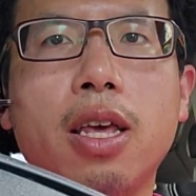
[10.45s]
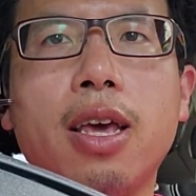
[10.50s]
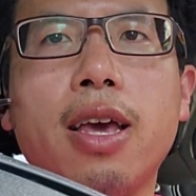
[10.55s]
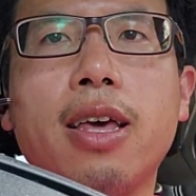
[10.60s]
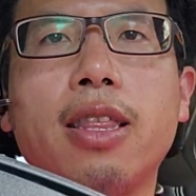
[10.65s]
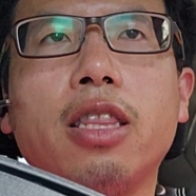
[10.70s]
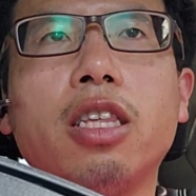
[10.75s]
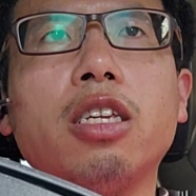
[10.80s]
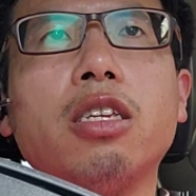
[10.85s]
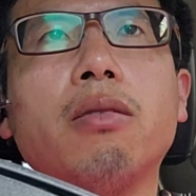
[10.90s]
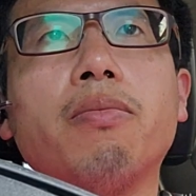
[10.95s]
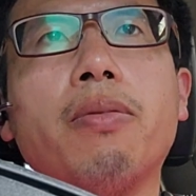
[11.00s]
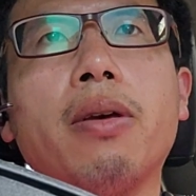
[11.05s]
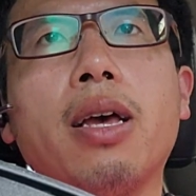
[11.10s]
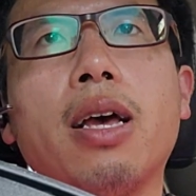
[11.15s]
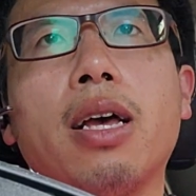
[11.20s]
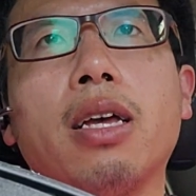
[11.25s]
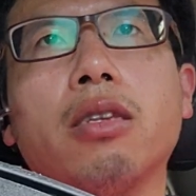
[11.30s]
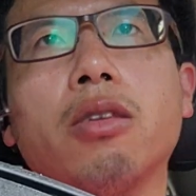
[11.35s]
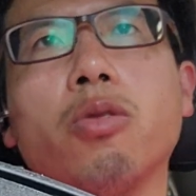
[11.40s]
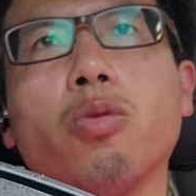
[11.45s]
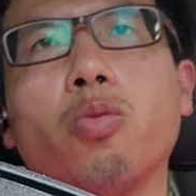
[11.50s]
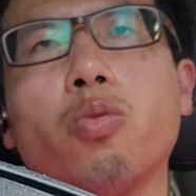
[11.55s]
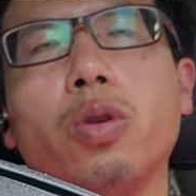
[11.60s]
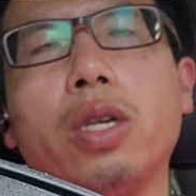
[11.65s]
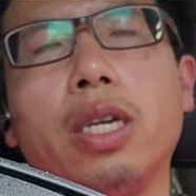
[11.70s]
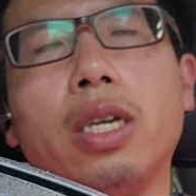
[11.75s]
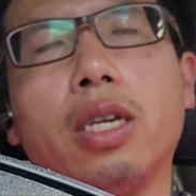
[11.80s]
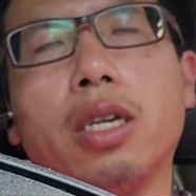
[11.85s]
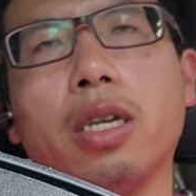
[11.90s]
And this past
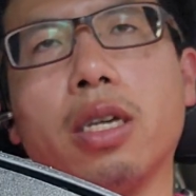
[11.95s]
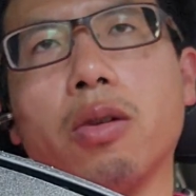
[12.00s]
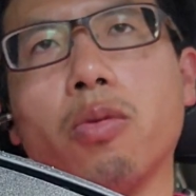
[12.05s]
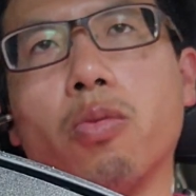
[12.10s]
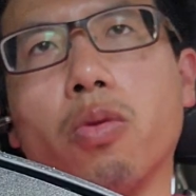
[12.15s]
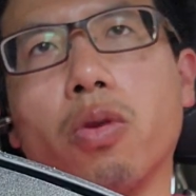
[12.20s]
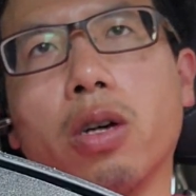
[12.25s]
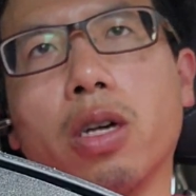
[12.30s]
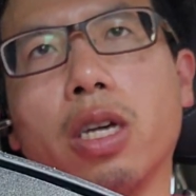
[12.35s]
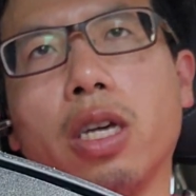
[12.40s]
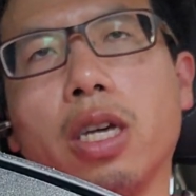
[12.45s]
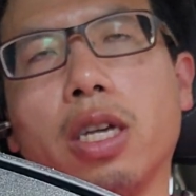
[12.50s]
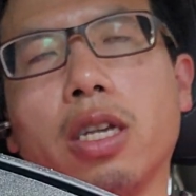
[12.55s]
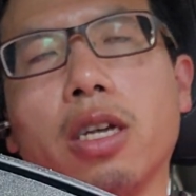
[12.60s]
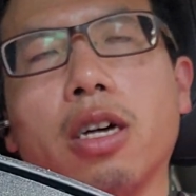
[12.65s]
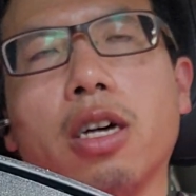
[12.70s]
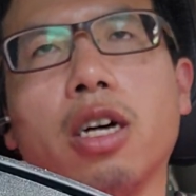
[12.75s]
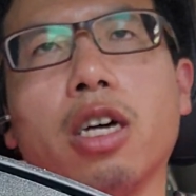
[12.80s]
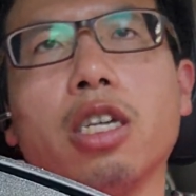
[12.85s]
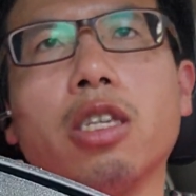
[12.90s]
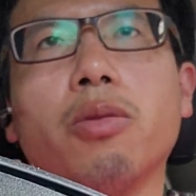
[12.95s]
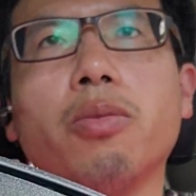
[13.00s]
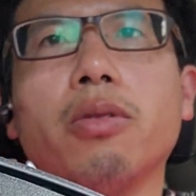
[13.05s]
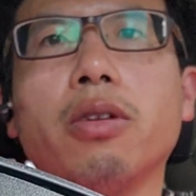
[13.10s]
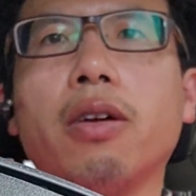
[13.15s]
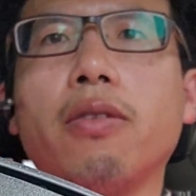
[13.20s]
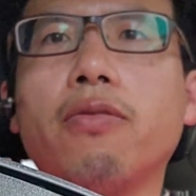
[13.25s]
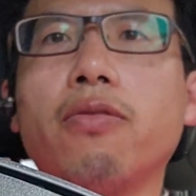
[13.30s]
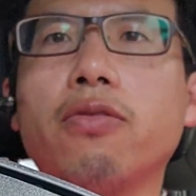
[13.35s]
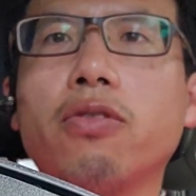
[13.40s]
week working in the hospital,
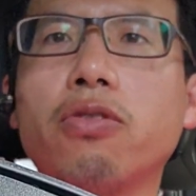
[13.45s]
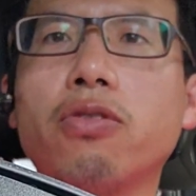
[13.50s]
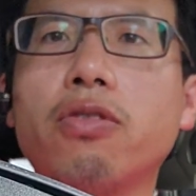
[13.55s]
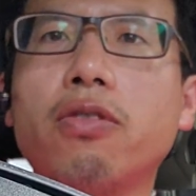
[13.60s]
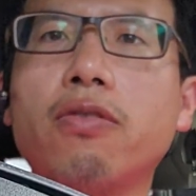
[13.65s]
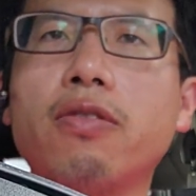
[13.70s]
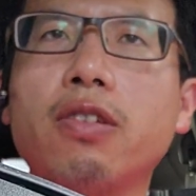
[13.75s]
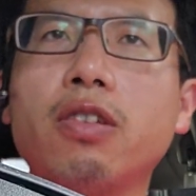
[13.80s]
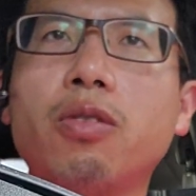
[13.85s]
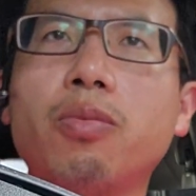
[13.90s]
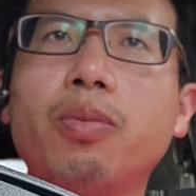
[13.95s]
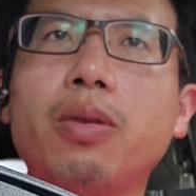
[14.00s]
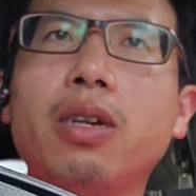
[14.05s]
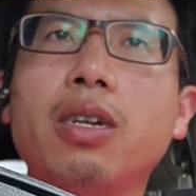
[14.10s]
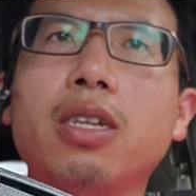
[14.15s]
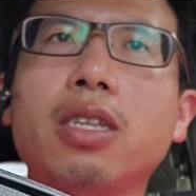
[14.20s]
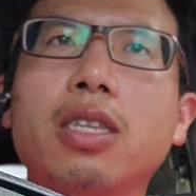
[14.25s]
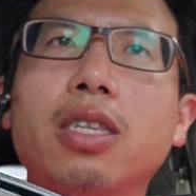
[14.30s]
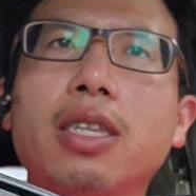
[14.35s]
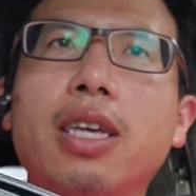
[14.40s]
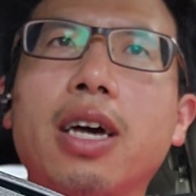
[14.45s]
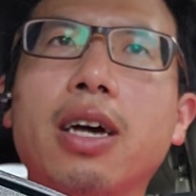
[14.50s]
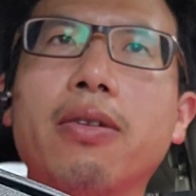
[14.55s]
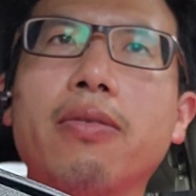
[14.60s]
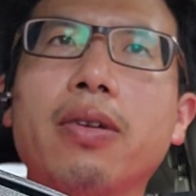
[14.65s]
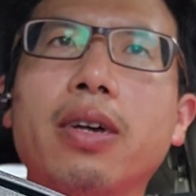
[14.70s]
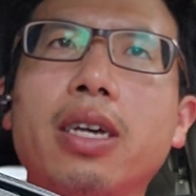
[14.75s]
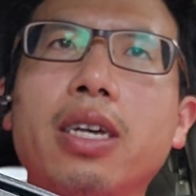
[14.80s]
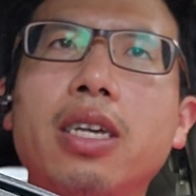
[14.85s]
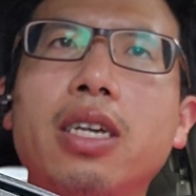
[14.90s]
I've sort of experienced that,
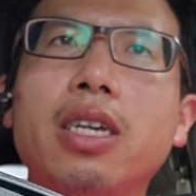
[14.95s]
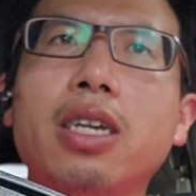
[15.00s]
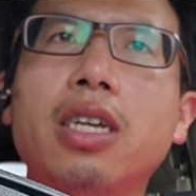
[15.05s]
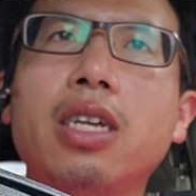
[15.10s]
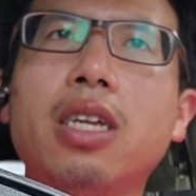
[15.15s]
right?